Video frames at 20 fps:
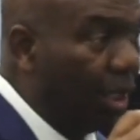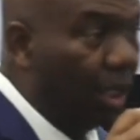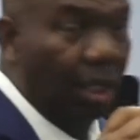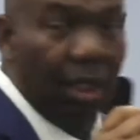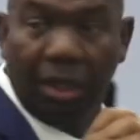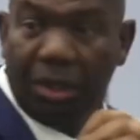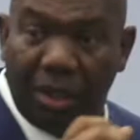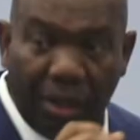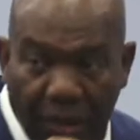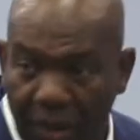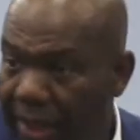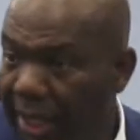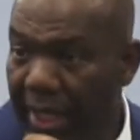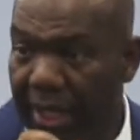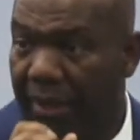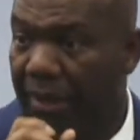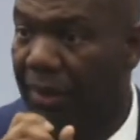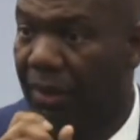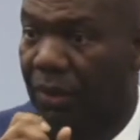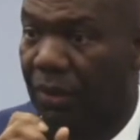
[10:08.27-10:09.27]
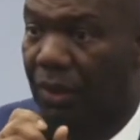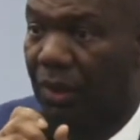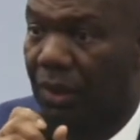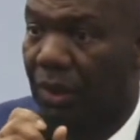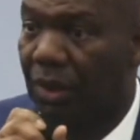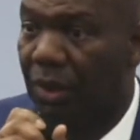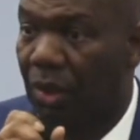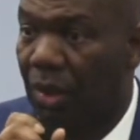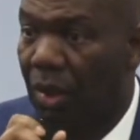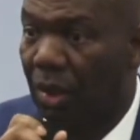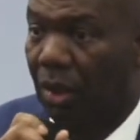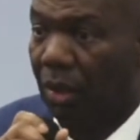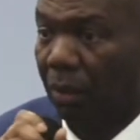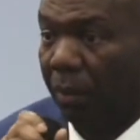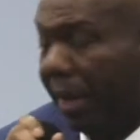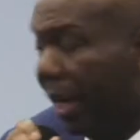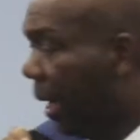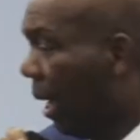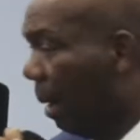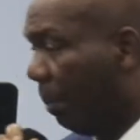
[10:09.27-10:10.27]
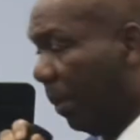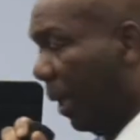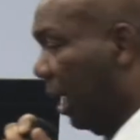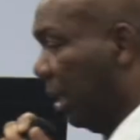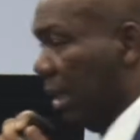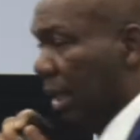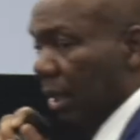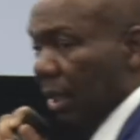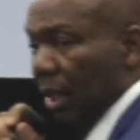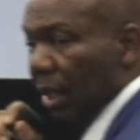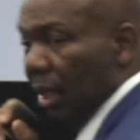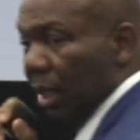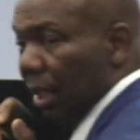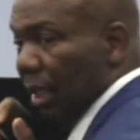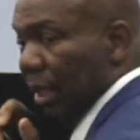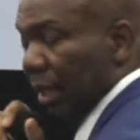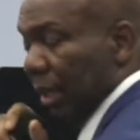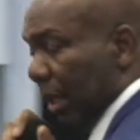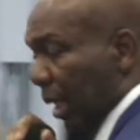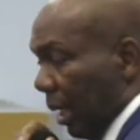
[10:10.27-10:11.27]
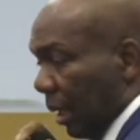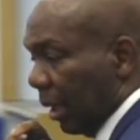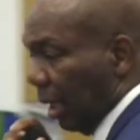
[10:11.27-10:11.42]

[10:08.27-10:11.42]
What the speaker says: you're not here. What happened? Can I get a